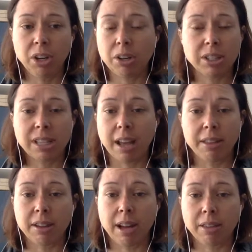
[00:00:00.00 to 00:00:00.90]
just
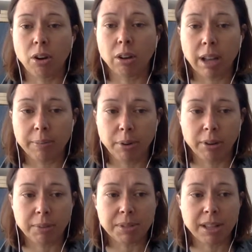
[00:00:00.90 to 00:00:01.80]
other online
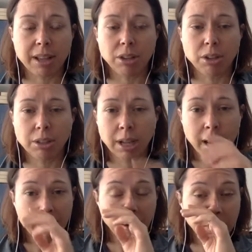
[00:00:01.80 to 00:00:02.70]
programs that they use
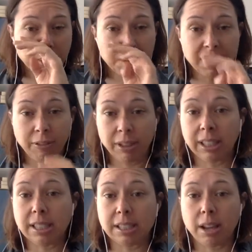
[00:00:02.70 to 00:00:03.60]
that were
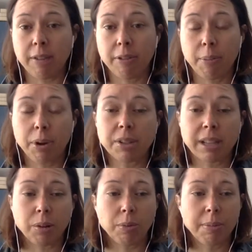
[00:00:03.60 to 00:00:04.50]
specifically designed for
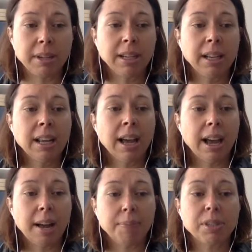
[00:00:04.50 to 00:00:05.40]
postnatal women.
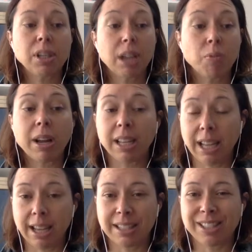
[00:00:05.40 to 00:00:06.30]
So yeah, regular
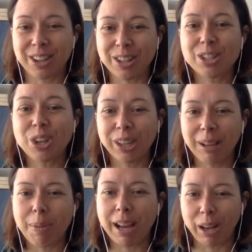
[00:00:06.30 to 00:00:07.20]
exercise certainly
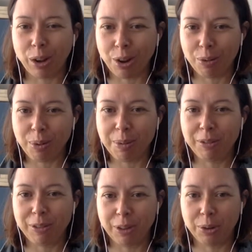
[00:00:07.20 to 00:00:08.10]
made a lot of women
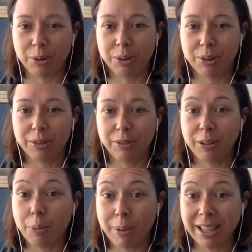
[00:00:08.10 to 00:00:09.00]
feel
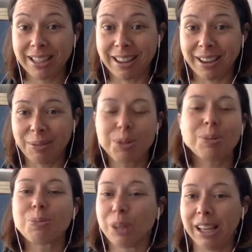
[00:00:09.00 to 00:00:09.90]
better, which was
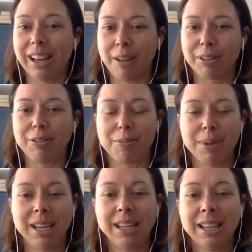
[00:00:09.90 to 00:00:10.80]
really lovely for
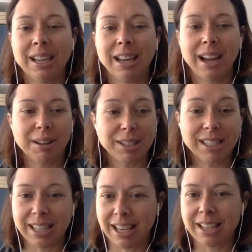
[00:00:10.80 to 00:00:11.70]
me to
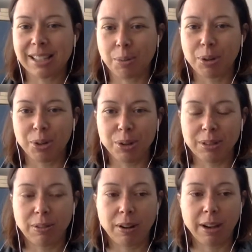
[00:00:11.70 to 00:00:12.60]
see as someone who's
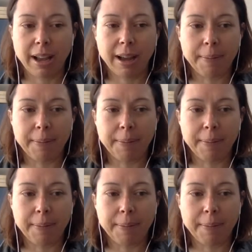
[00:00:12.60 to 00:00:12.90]
very